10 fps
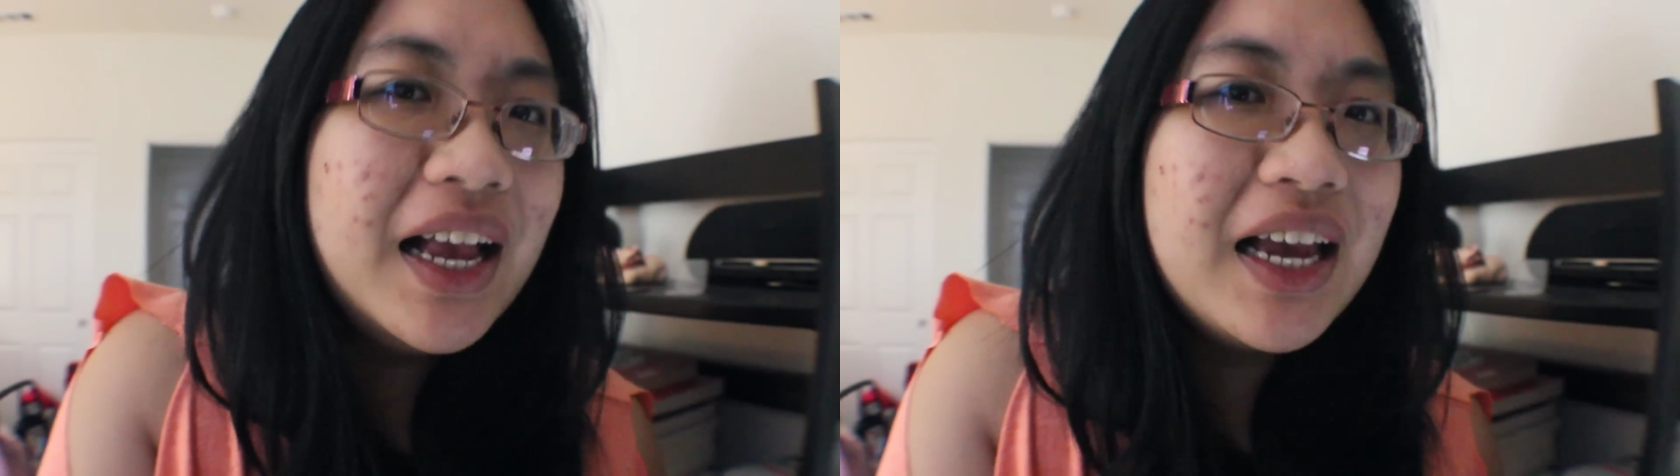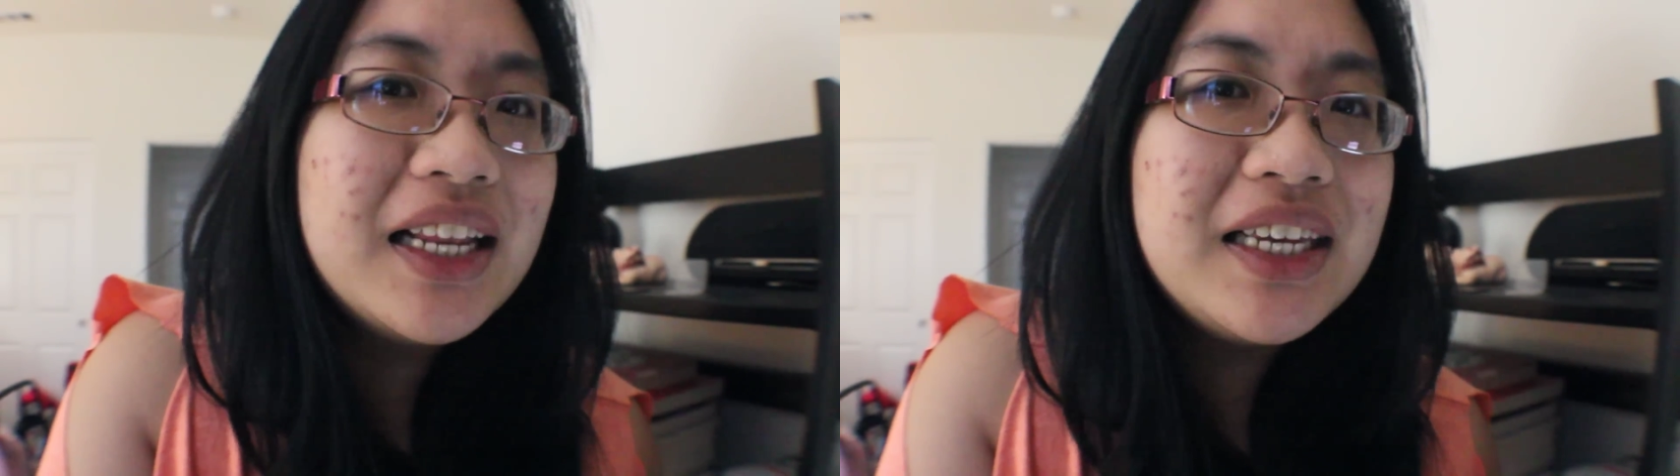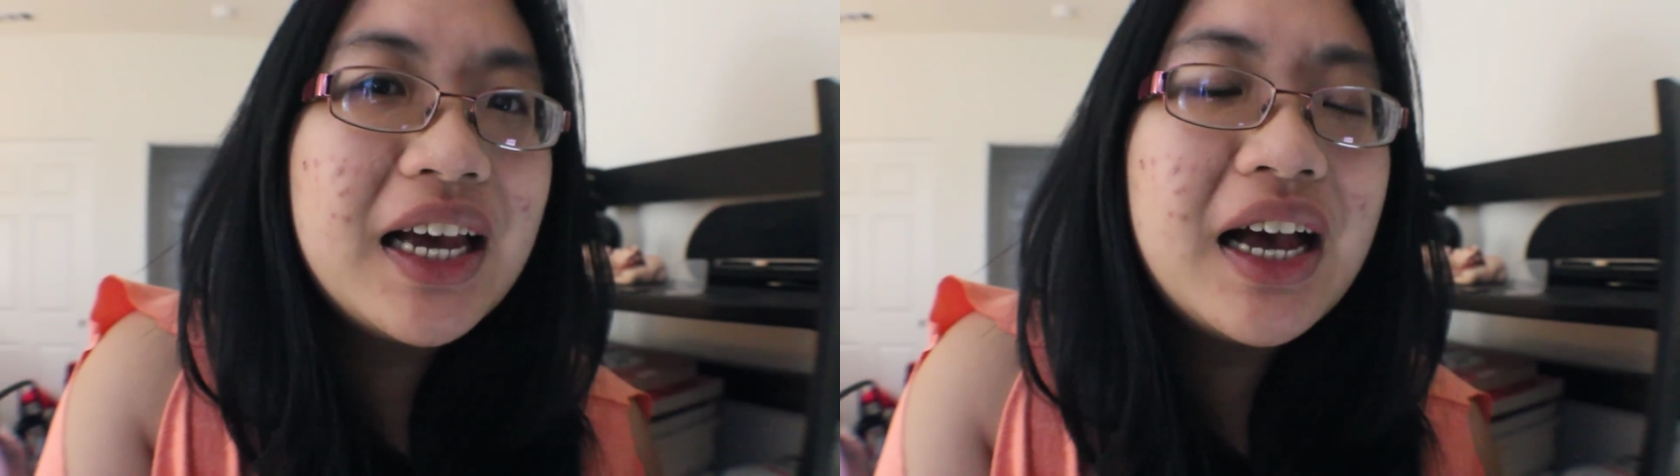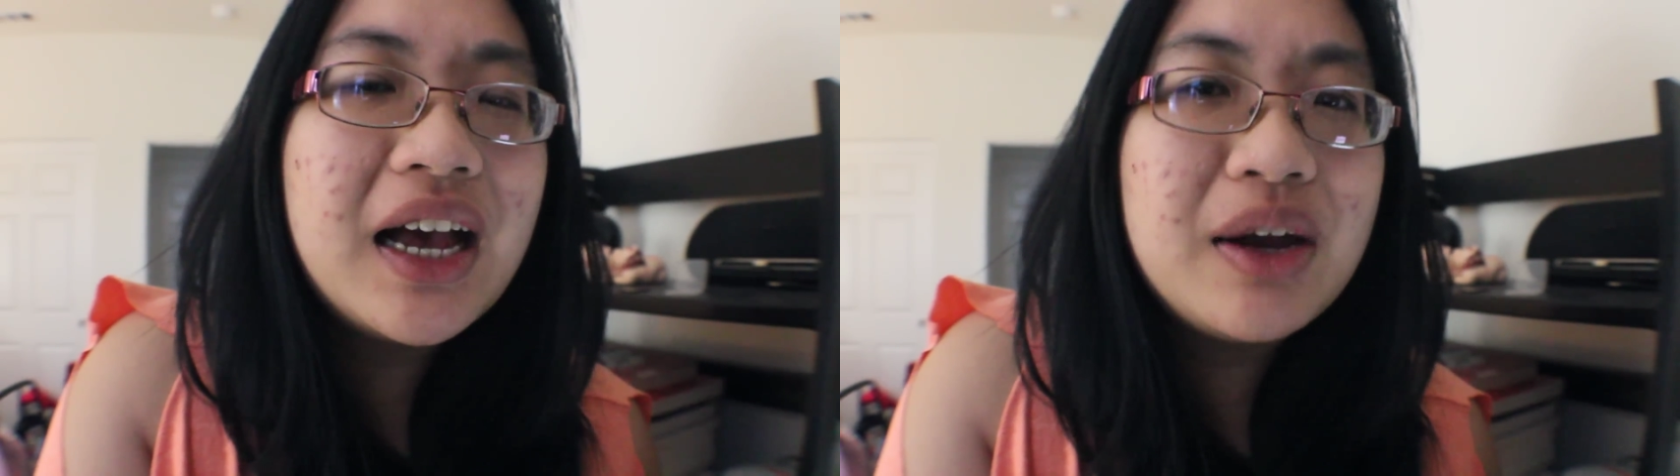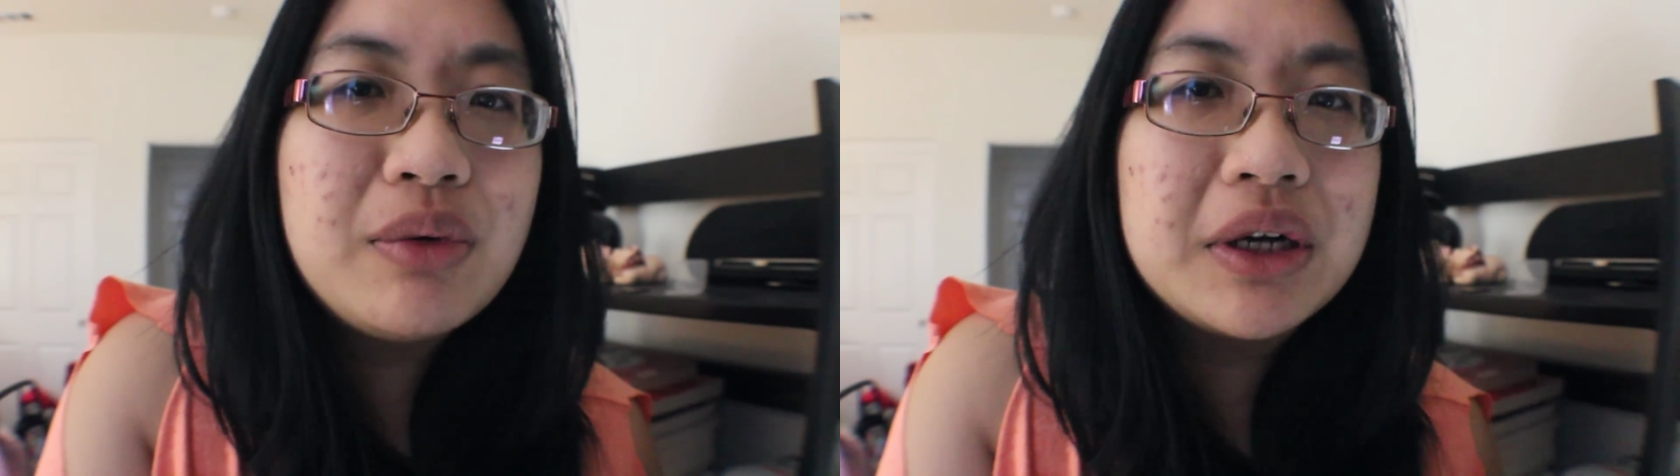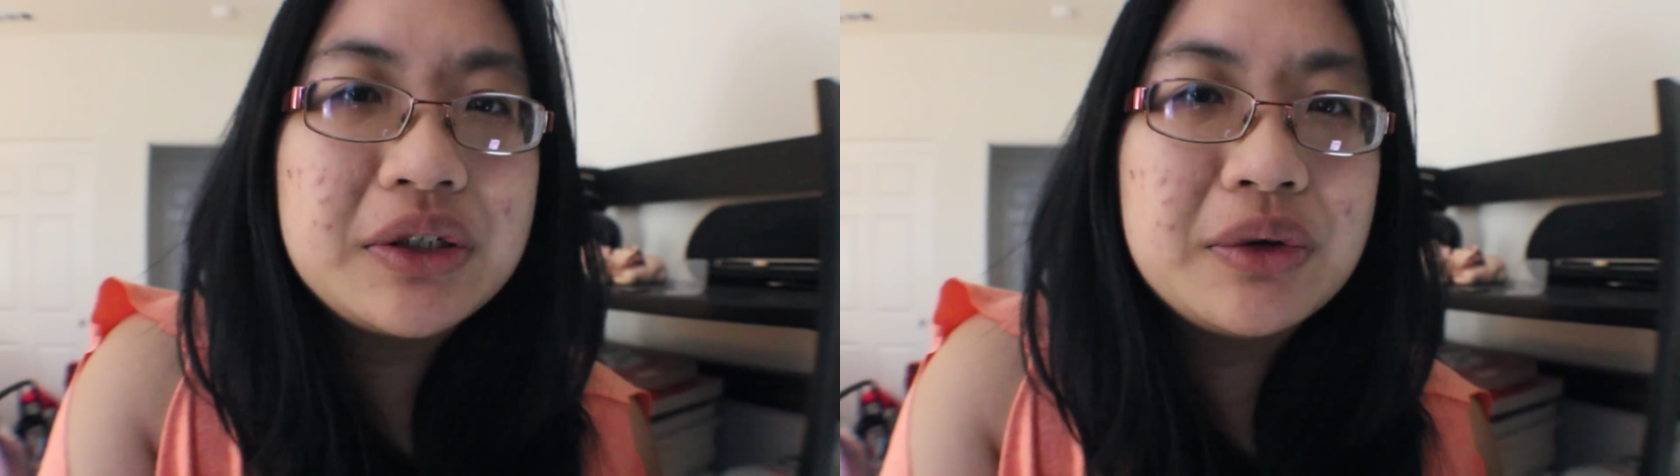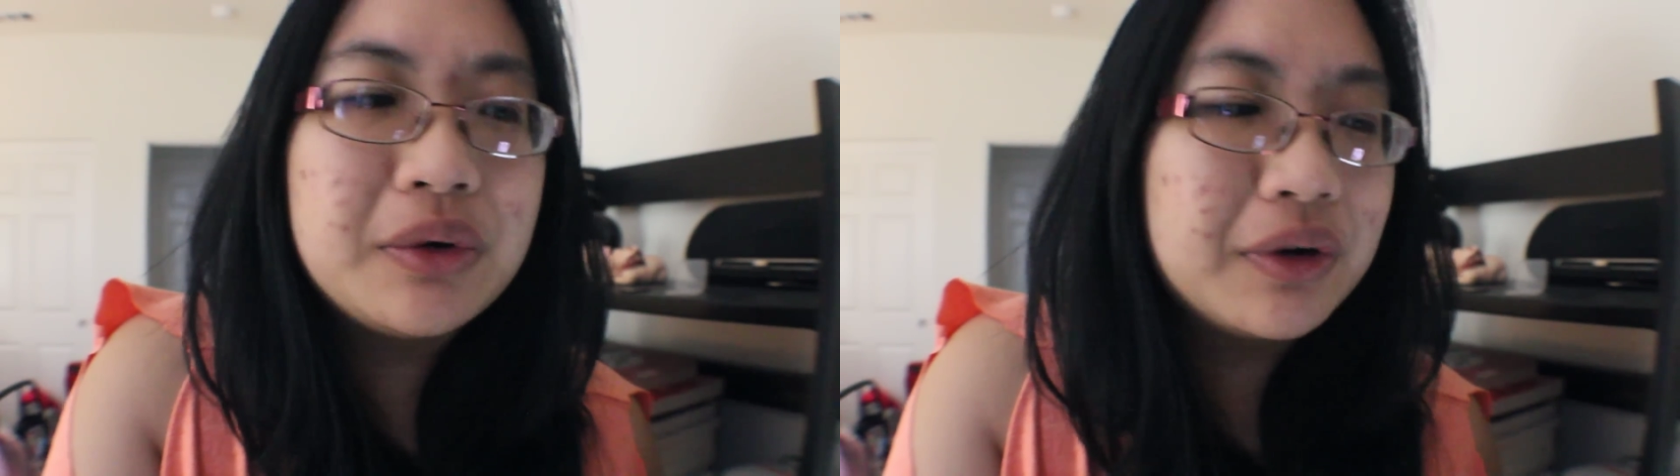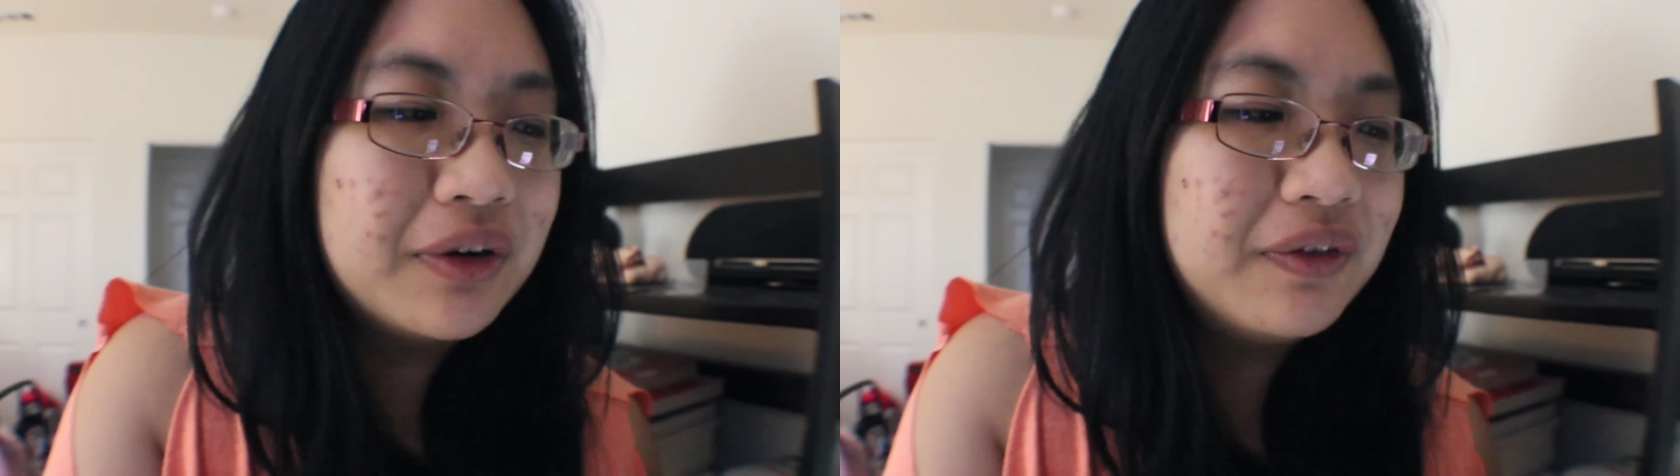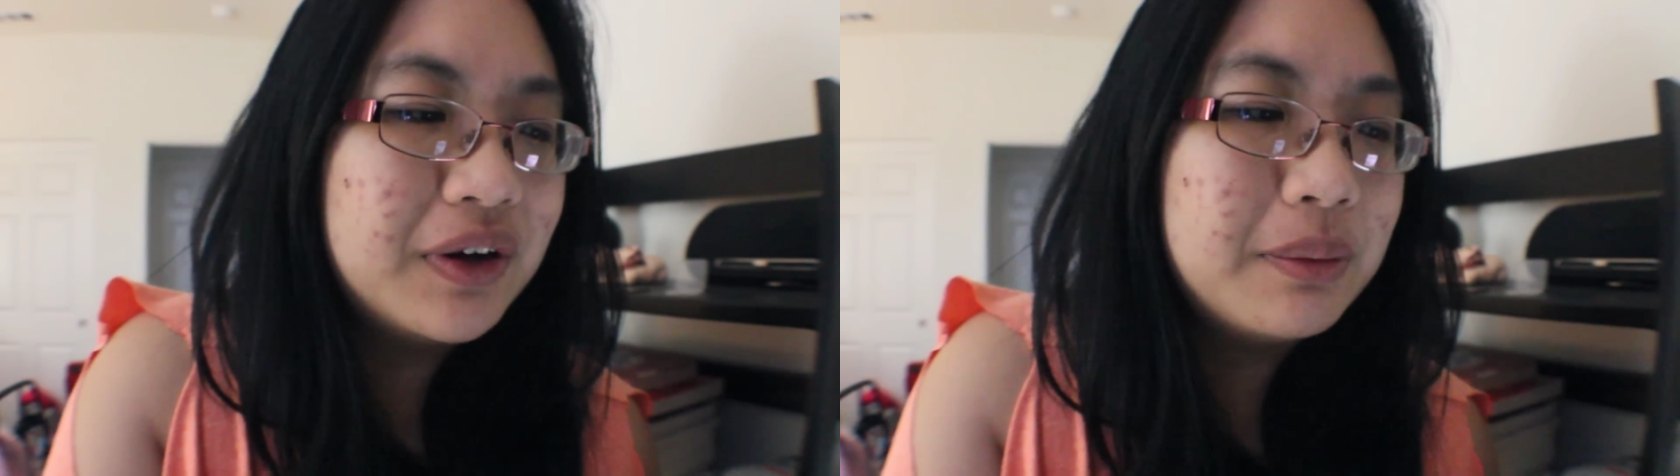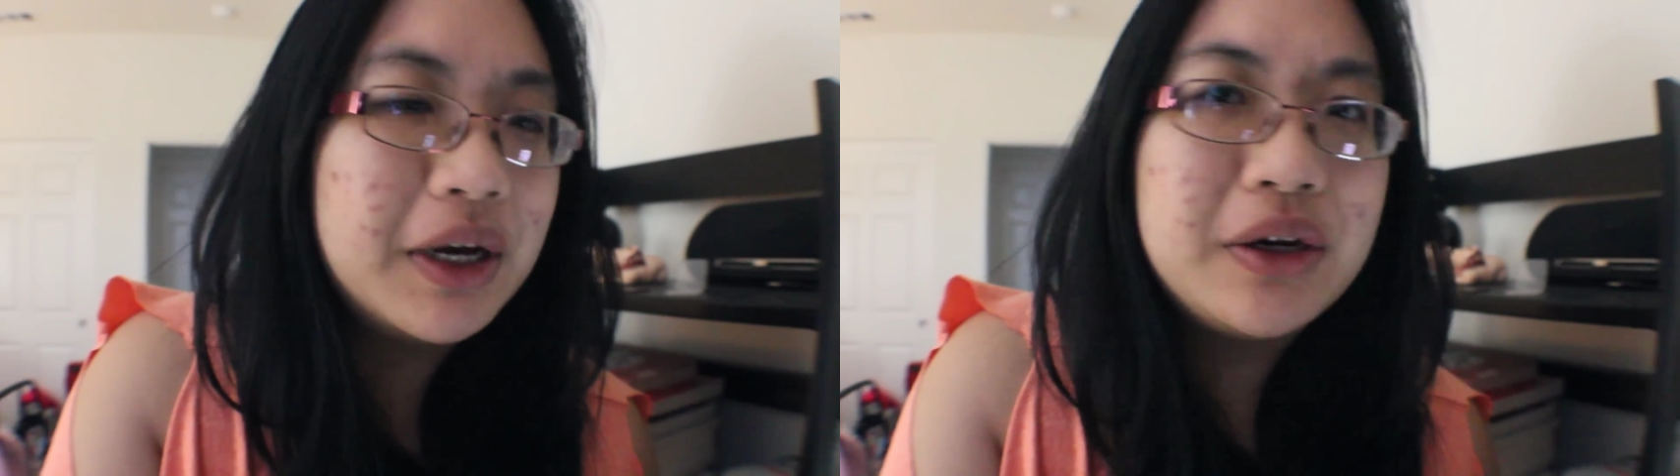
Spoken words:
and yeah, I watched a horror film.